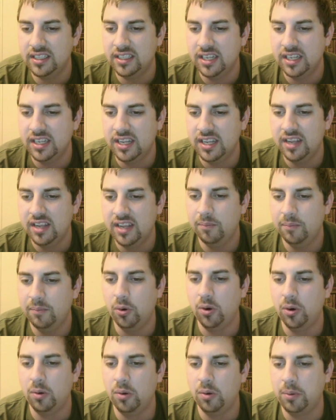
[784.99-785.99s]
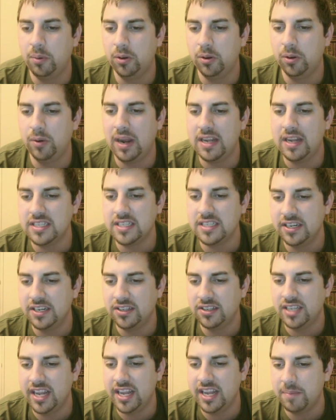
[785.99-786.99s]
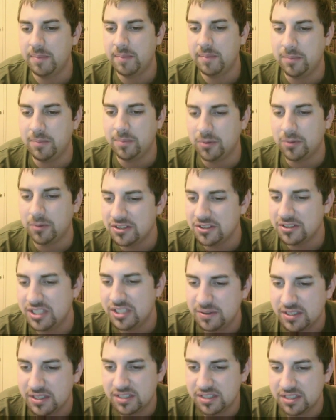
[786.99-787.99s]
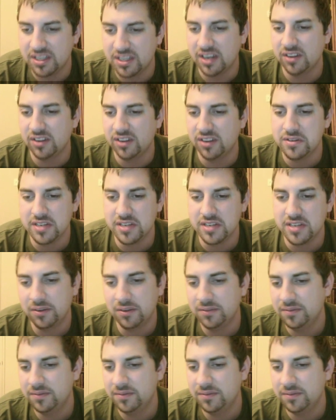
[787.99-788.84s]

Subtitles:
more polarizing, entertaining people, so she was just going to lose out.